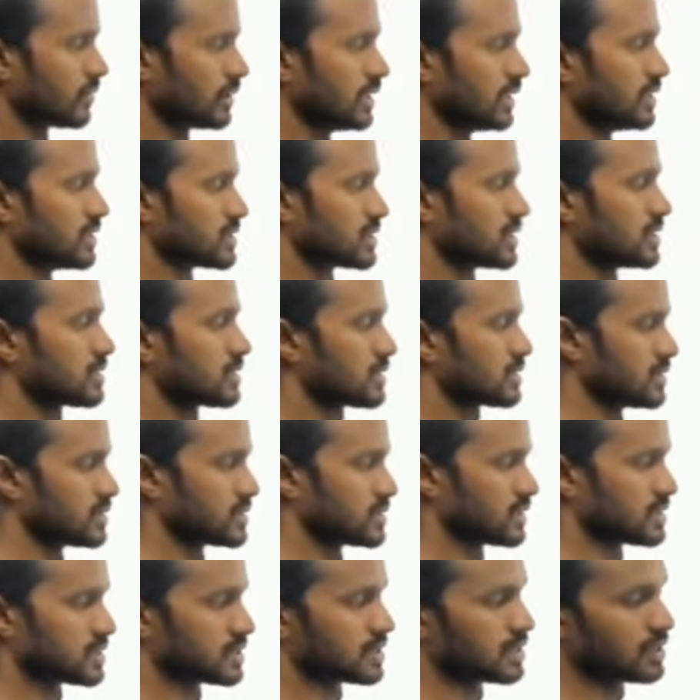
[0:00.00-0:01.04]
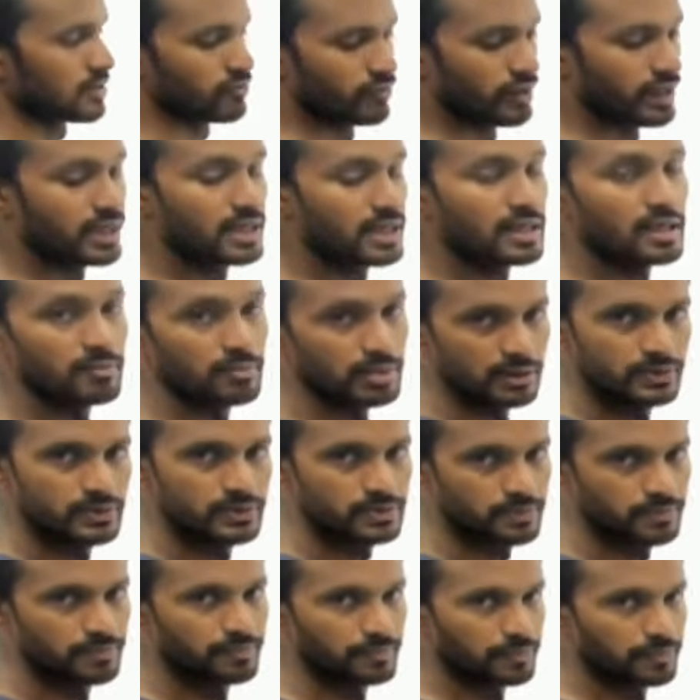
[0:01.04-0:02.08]
relation consisting in
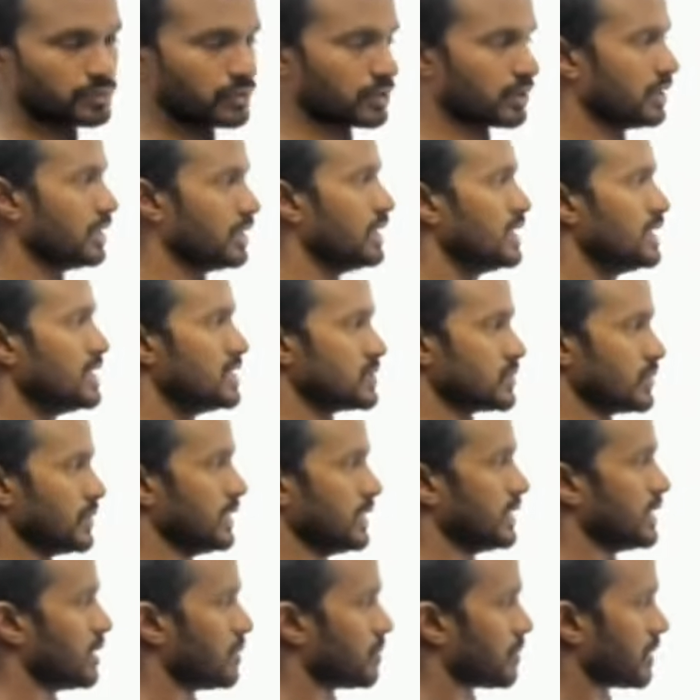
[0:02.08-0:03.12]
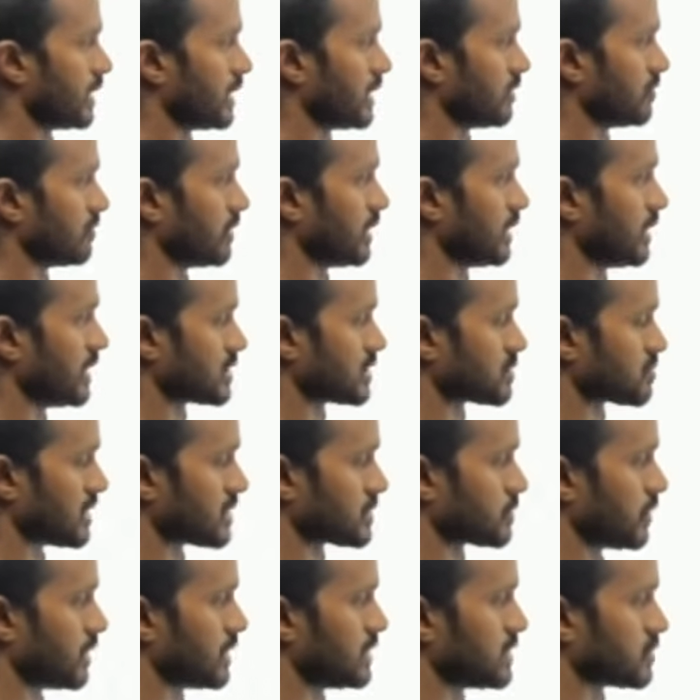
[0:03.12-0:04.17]
variables. So here I'm writing 1x
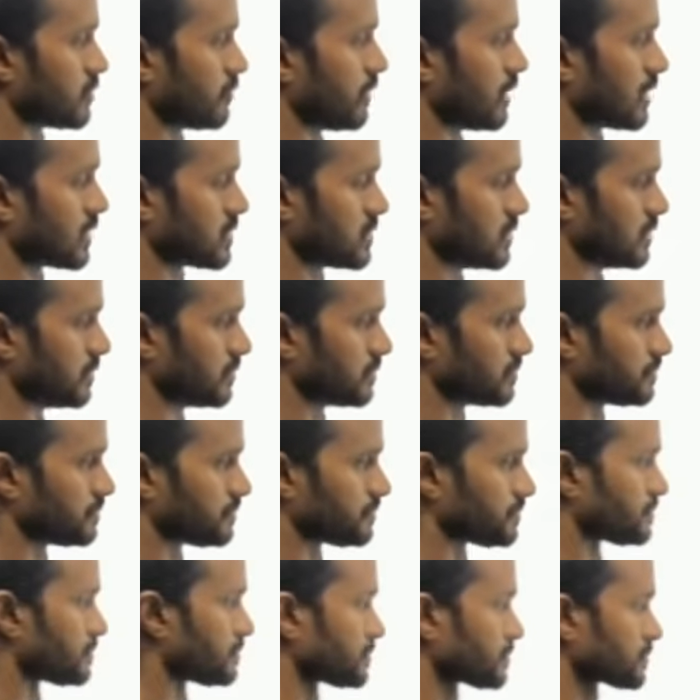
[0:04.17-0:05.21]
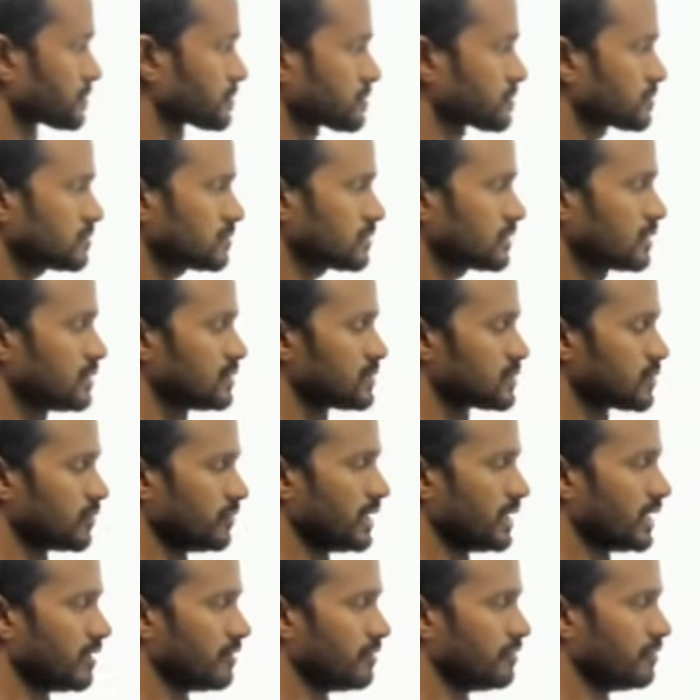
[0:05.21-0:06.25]
plus 1 is a function. So
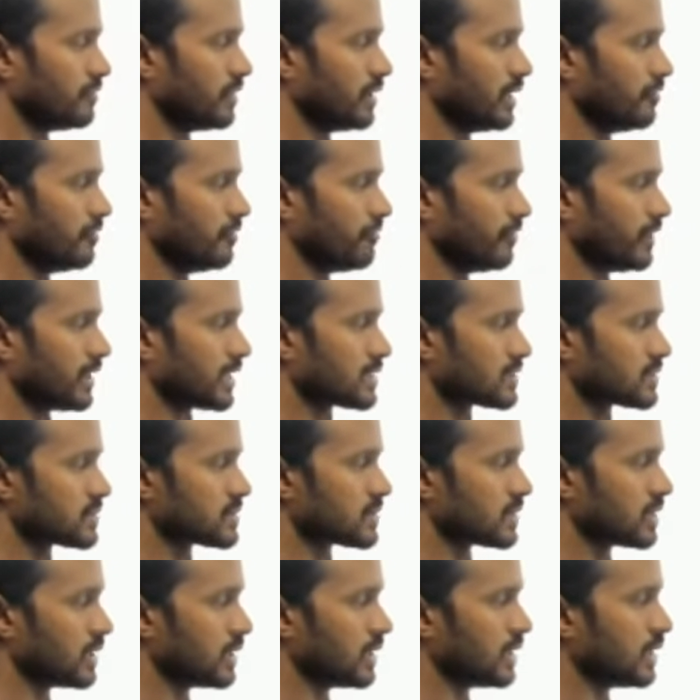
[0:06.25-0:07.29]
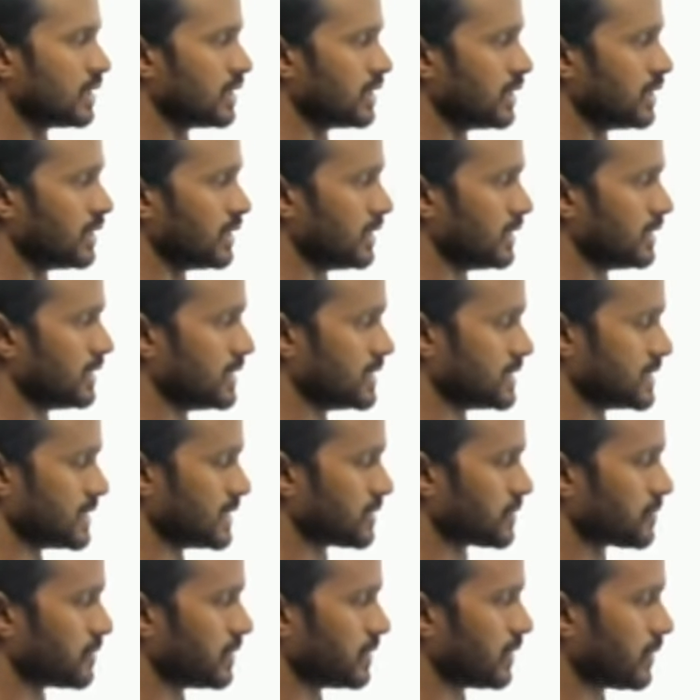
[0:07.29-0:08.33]
we have fx is
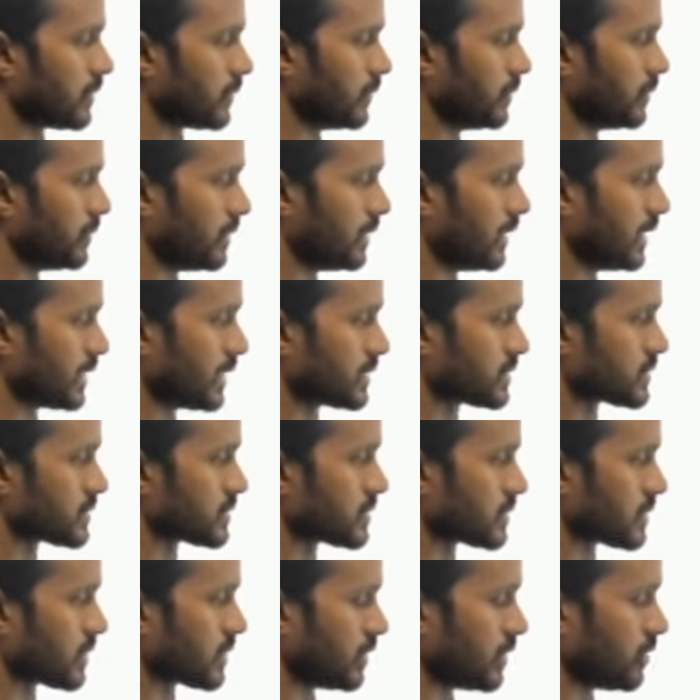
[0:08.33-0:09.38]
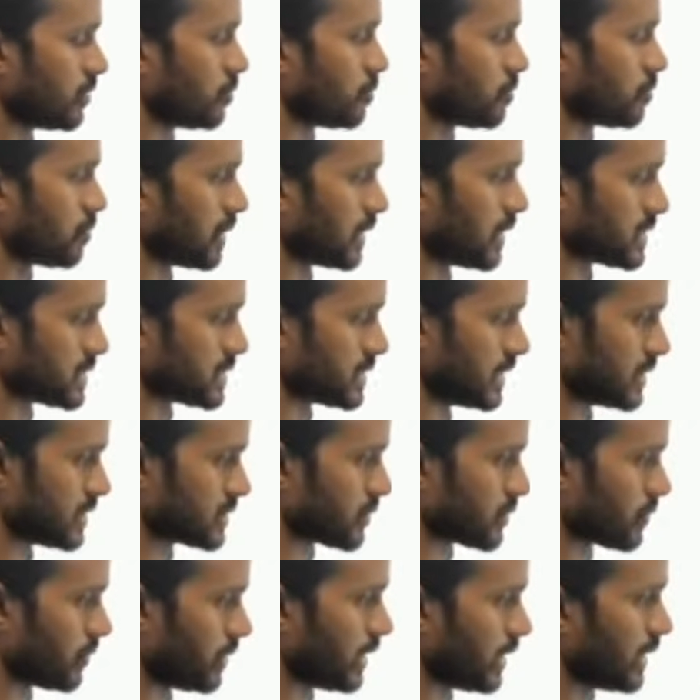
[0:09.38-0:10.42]
equal to x cube plus x
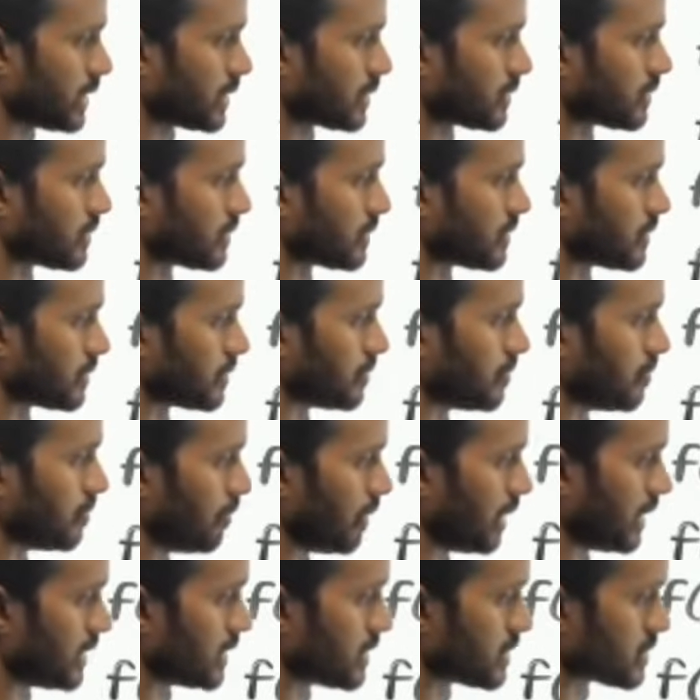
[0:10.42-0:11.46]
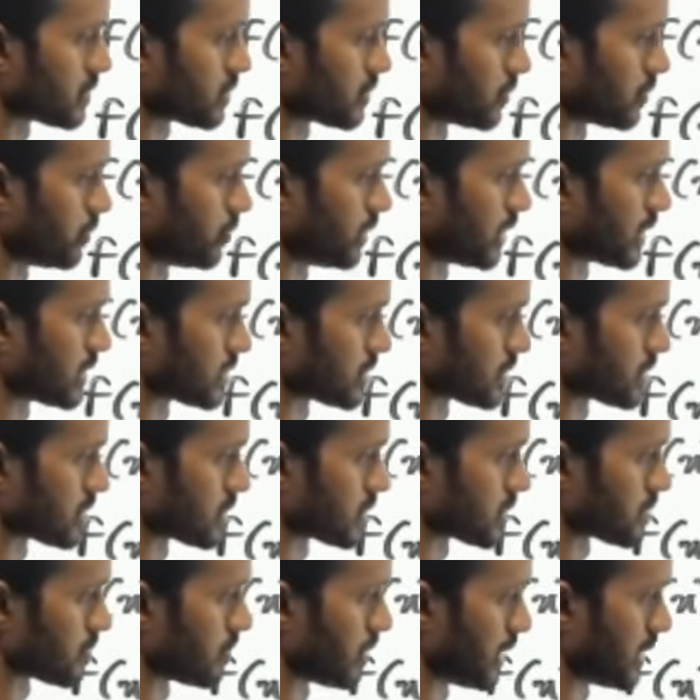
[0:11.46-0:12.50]
square minus
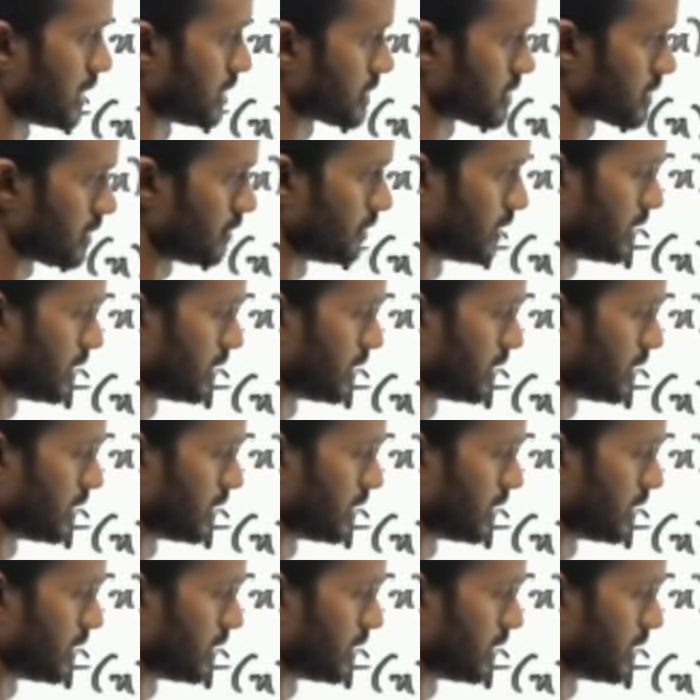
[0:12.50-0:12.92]
2x minus